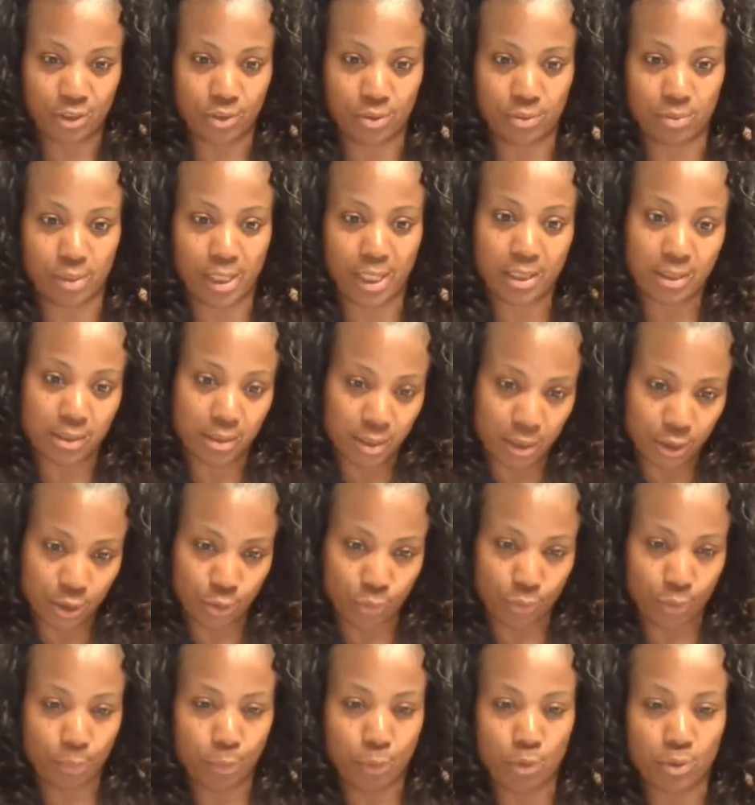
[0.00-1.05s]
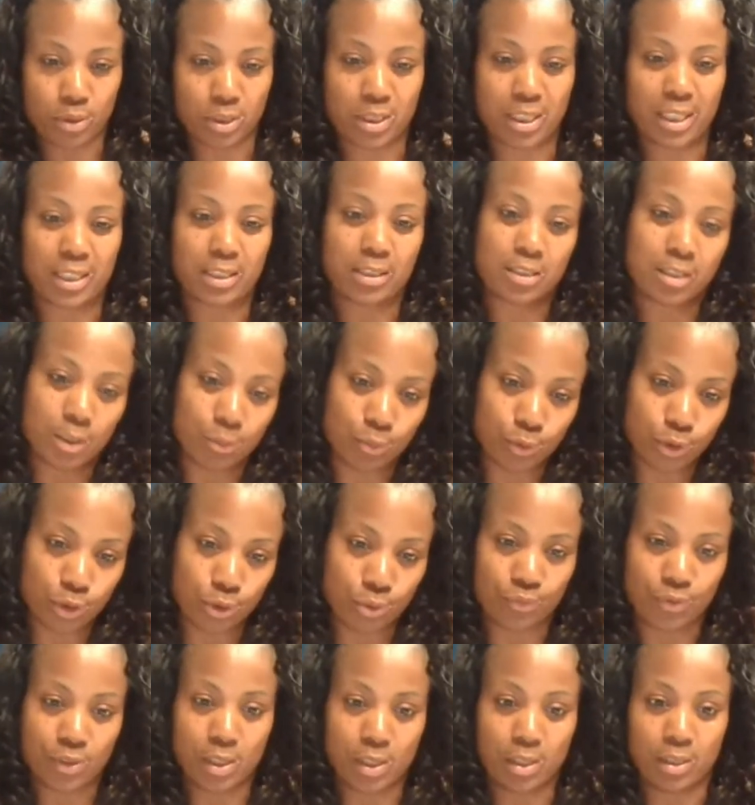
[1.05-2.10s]
you. They can see your reports. They can see what
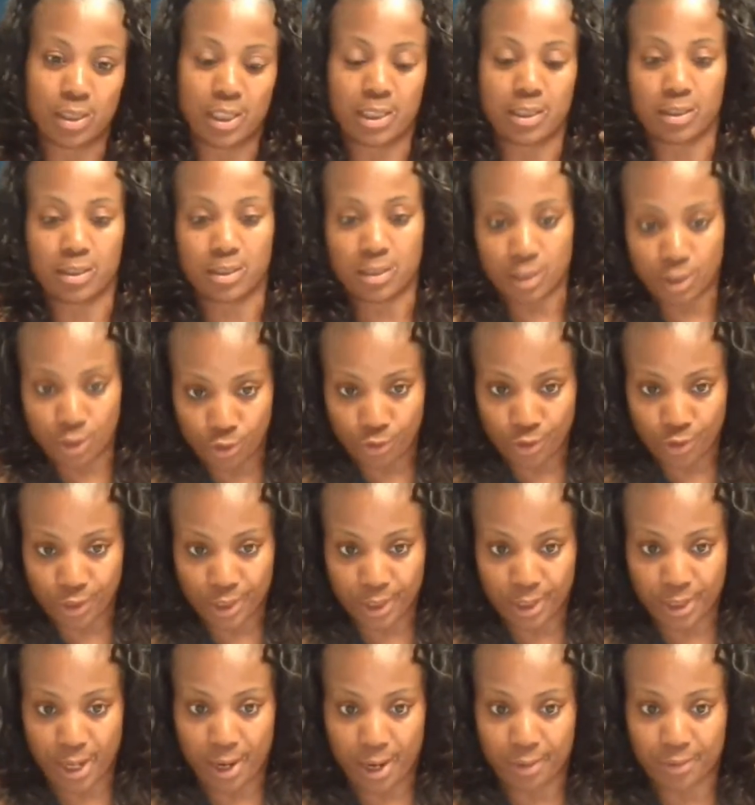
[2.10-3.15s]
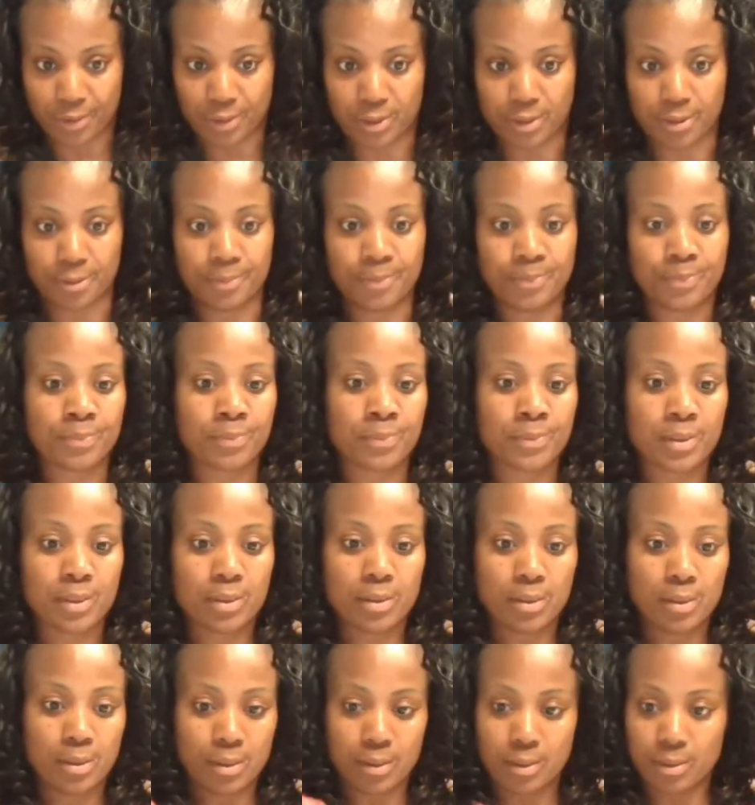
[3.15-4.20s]
you've done. They can see your credit character.
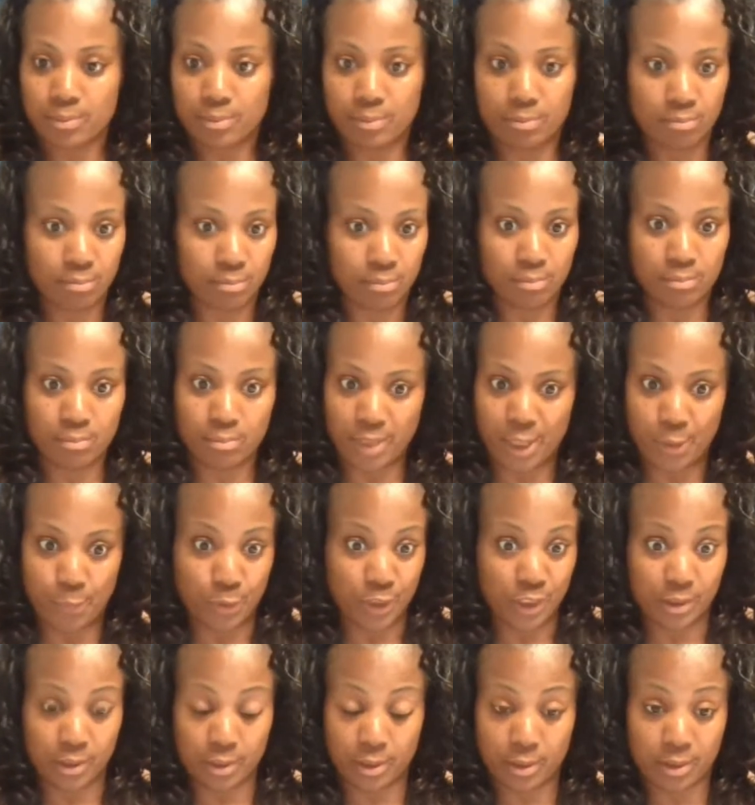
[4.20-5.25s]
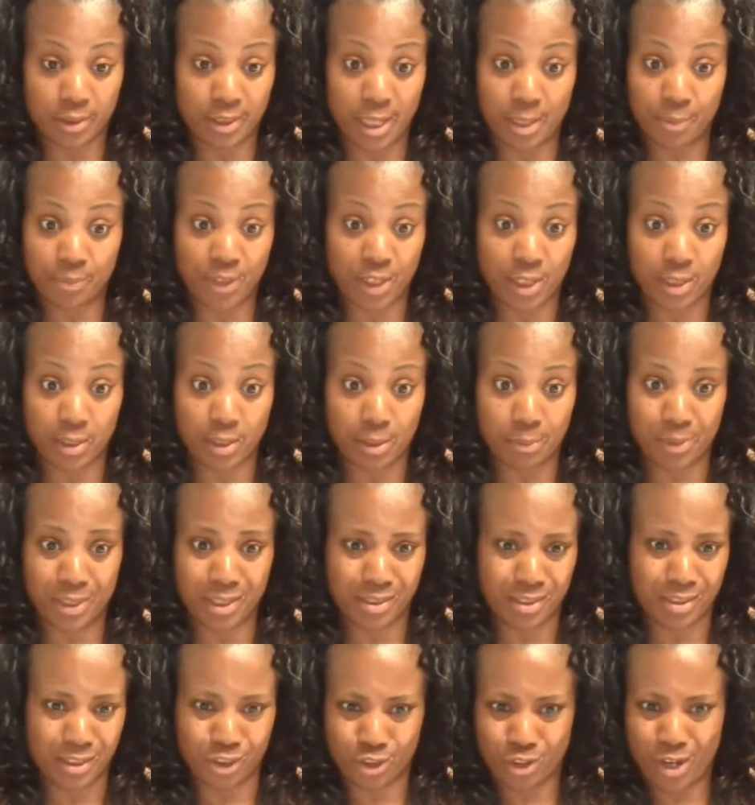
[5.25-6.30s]
They want to see the same thing in your
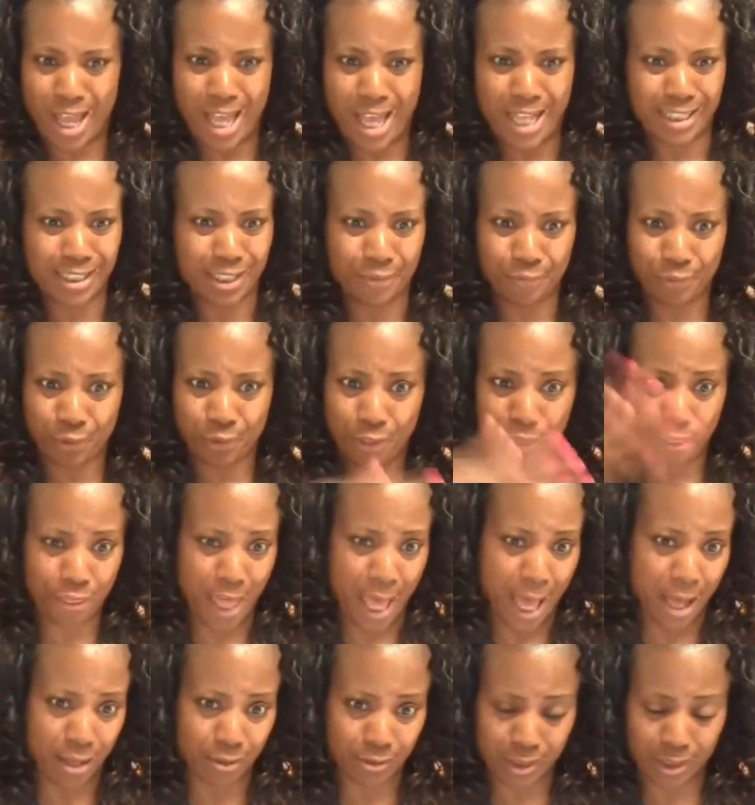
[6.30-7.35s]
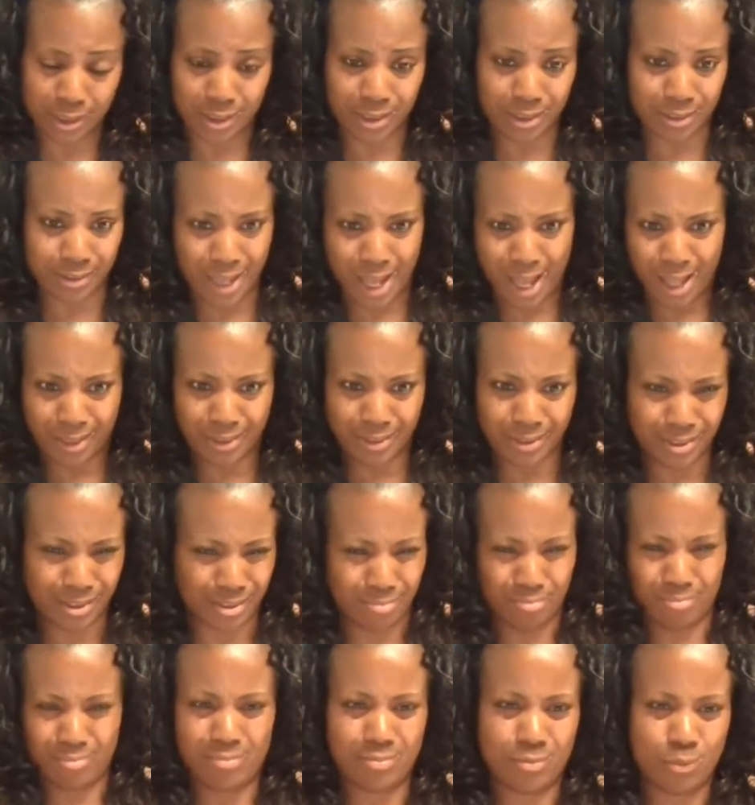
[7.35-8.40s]
business. You're asking for thousands of
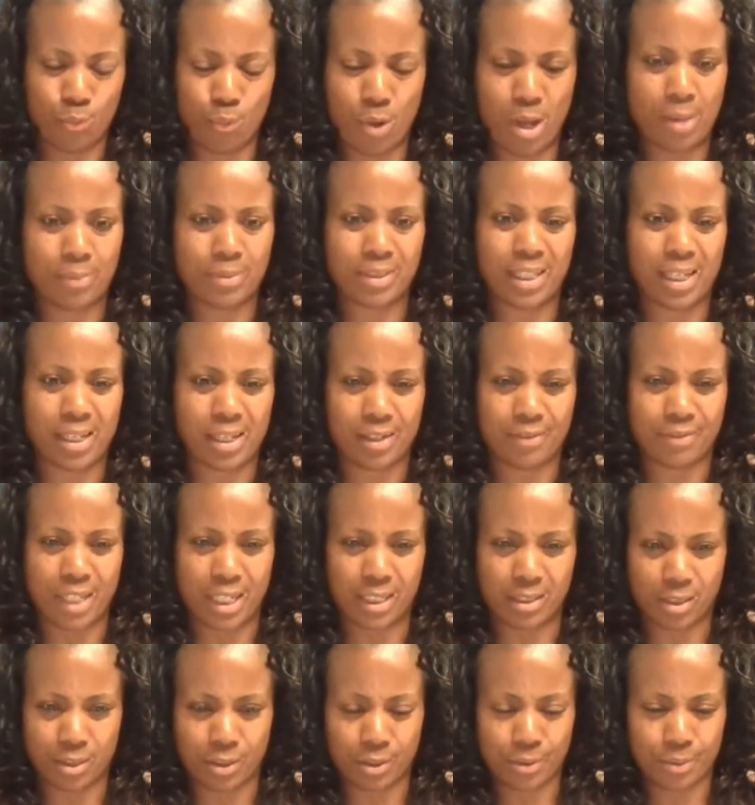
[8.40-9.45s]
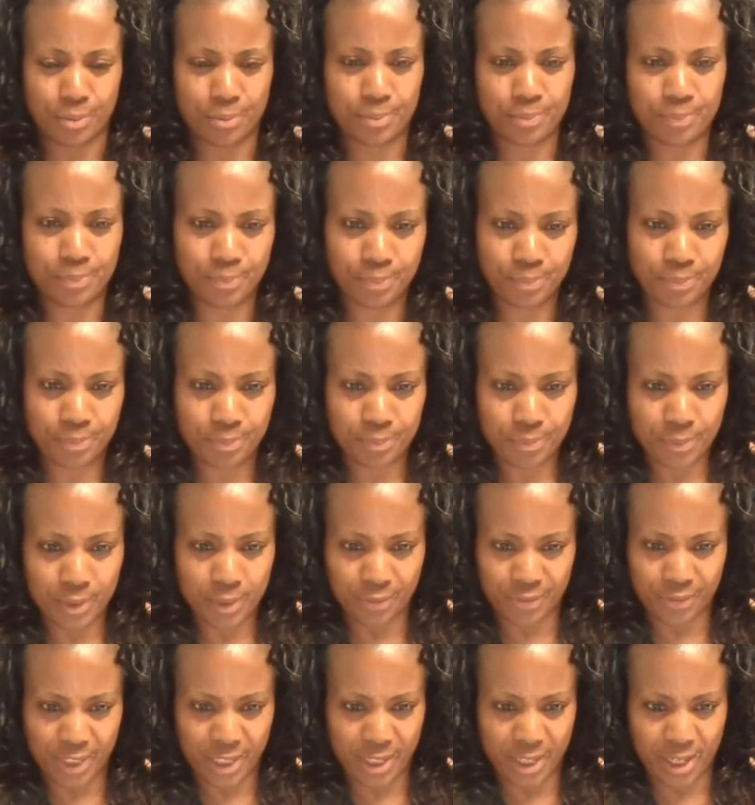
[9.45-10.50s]
dollars. Why would they give that to you if
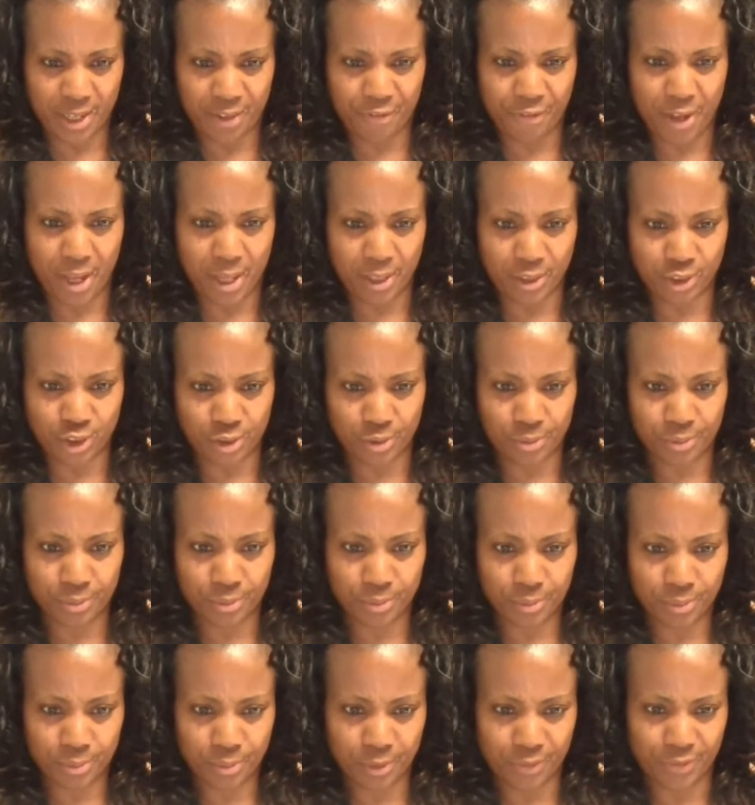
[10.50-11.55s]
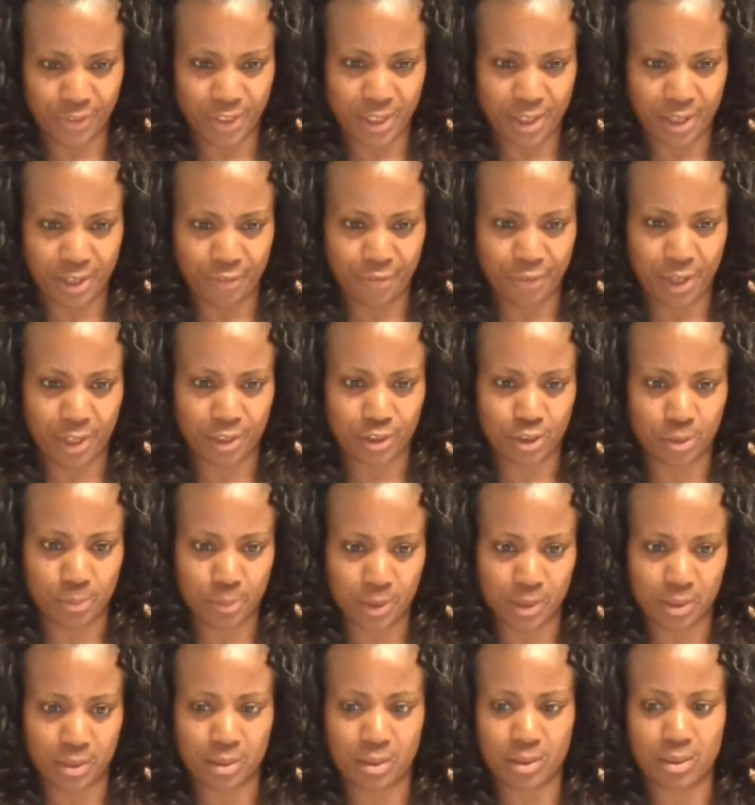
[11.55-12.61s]
they can't find you, if they can't find your
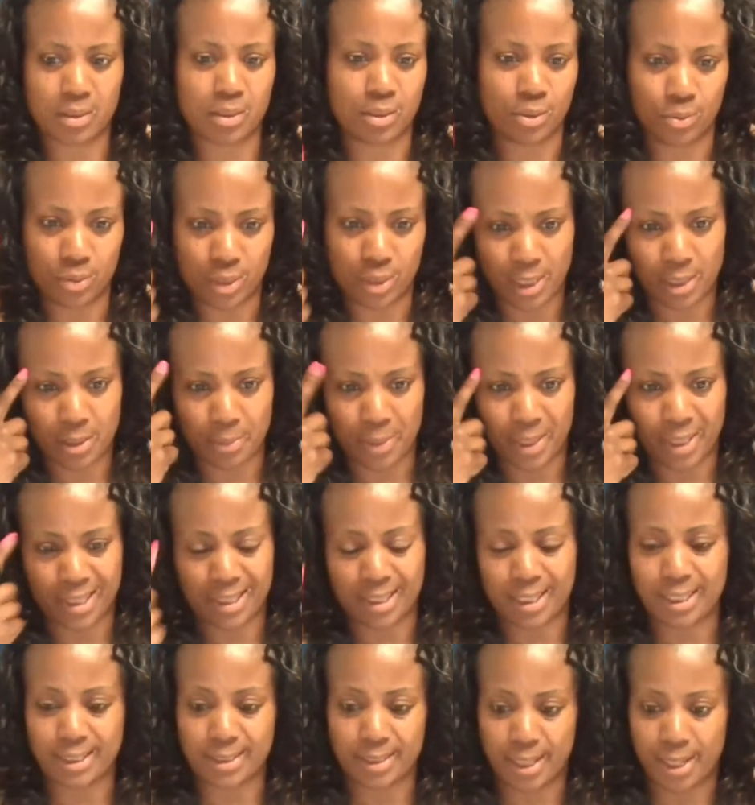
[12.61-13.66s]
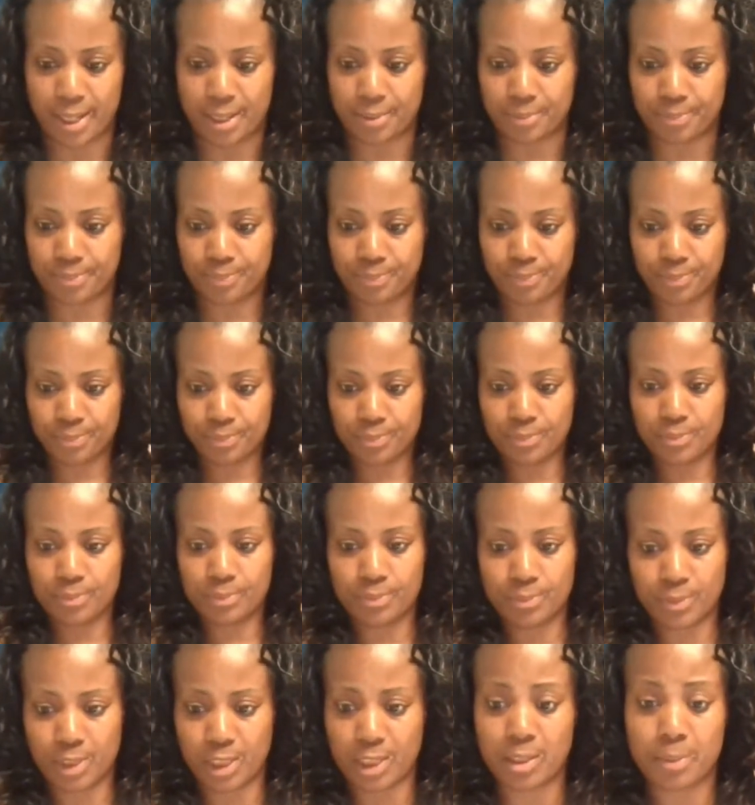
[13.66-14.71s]
business? So think about it like that.
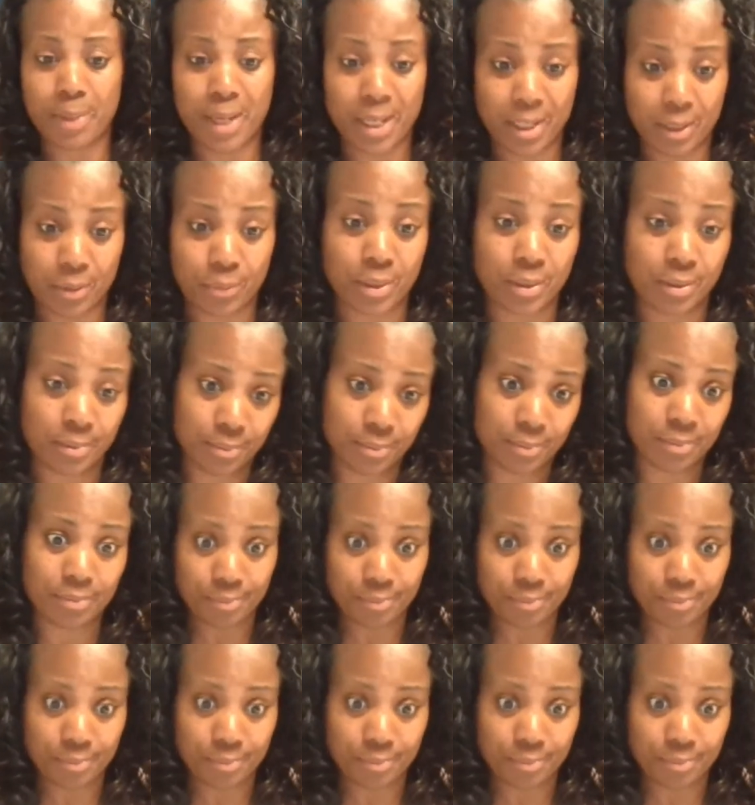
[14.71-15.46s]
Think about it when it,